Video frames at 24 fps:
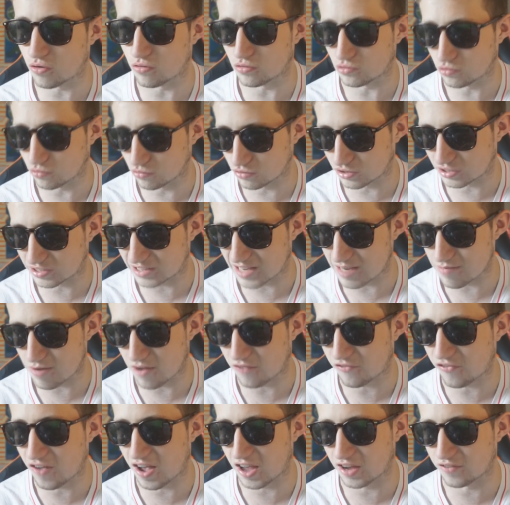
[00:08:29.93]
don't lose this game by
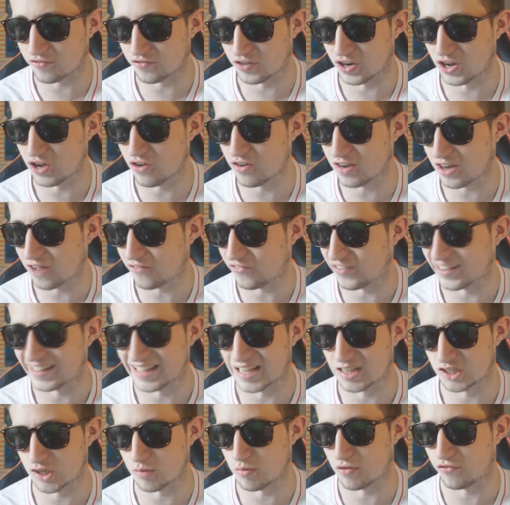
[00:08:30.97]
5-0, and I think
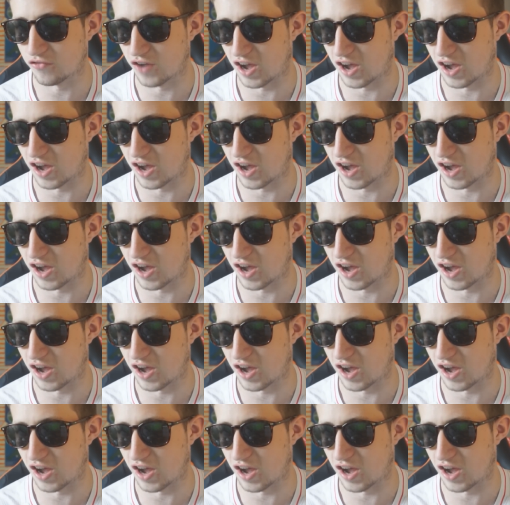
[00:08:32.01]
I should be